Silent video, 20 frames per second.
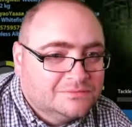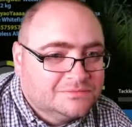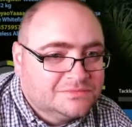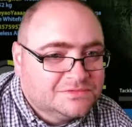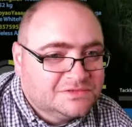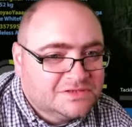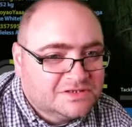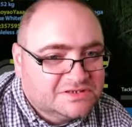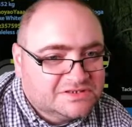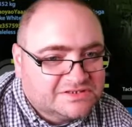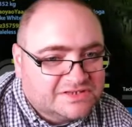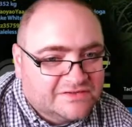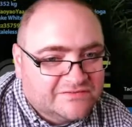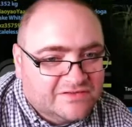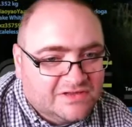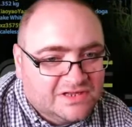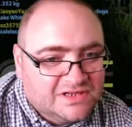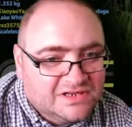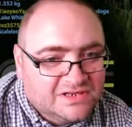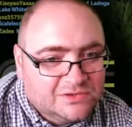Let's have
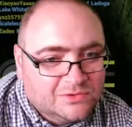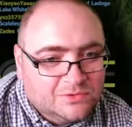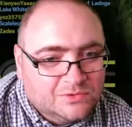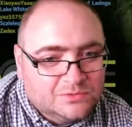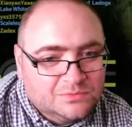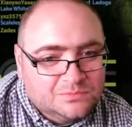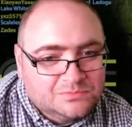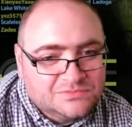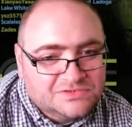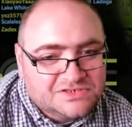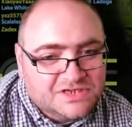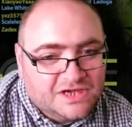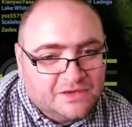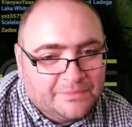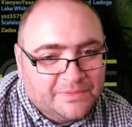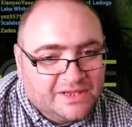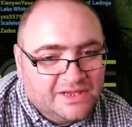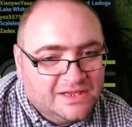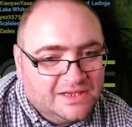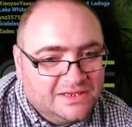a little
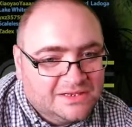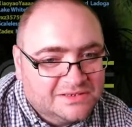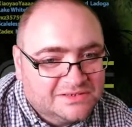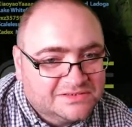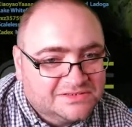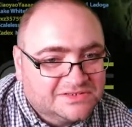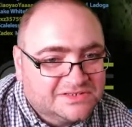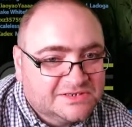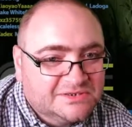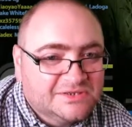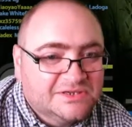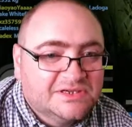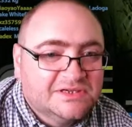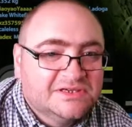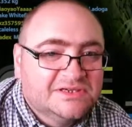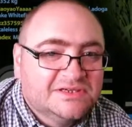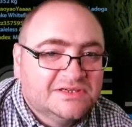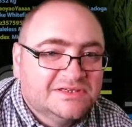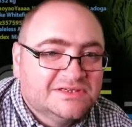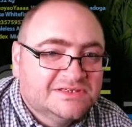setup here and see
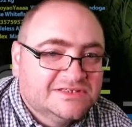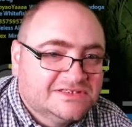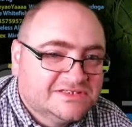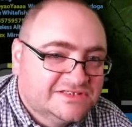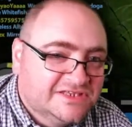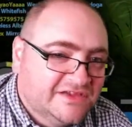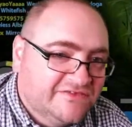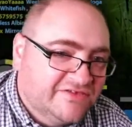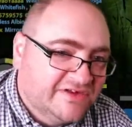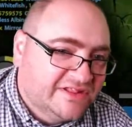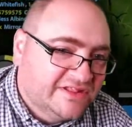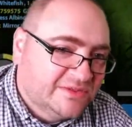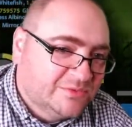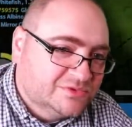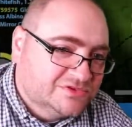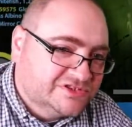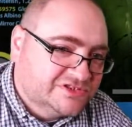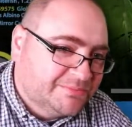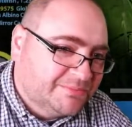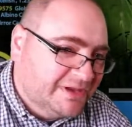if anything
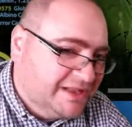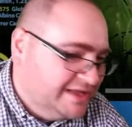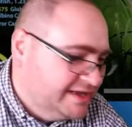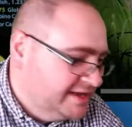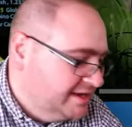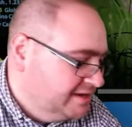wants to play.